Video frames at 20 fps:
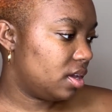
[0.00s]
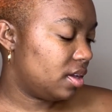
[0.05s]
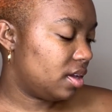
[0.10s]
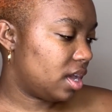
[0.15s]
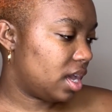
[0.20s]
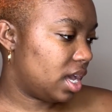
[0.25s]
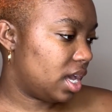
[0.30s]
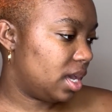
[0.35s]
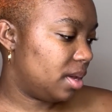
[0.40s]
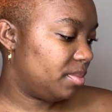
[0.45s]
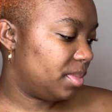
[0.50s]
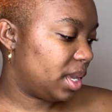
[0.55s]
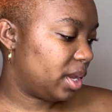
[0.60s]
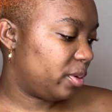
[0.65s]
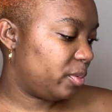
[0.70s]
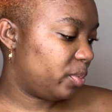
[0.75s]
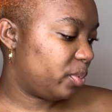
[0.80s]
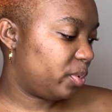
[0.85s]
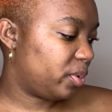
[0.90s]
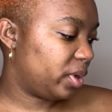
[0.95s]
They
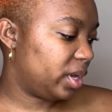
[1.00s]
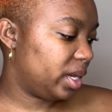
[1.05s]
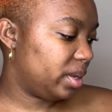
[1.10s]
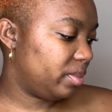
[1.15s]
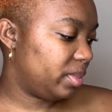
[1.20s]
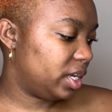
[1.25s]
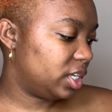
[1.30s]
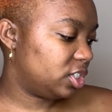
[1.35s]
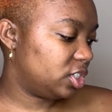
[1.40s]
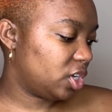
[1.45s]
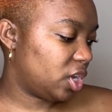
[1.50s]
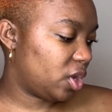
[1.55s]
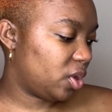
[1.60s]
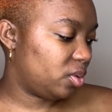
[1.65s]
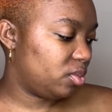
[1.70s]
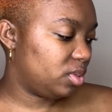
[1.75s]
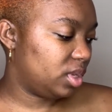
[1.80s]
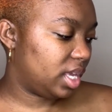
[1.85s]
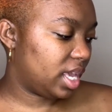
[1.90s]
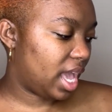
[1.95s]
pretty much
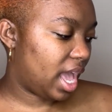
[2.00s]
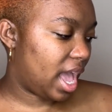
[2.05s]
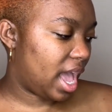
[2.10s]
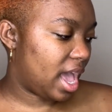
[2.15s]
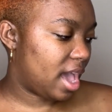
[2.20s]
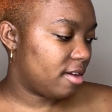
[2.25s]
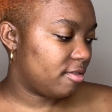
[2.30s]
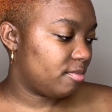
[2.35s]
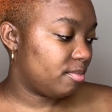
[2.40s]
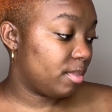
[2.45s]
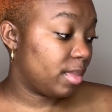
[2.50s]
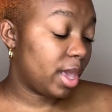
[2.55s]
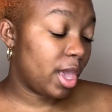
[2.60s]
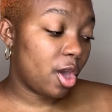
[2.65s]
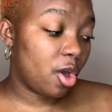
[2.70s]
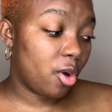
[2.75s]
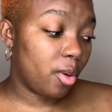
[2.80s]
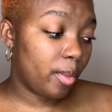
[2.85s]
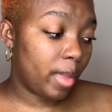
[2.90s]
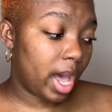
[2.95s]
only have
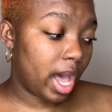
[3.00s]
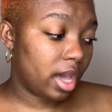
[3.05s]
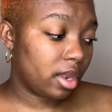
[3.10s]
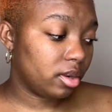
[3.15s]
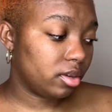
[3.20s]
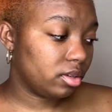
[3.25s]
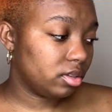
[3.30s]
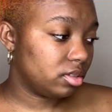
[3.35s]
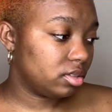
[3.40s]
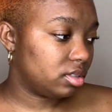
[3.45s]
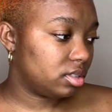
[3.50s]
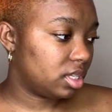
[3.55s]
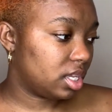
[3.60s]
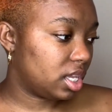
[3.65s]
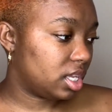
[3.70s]
male models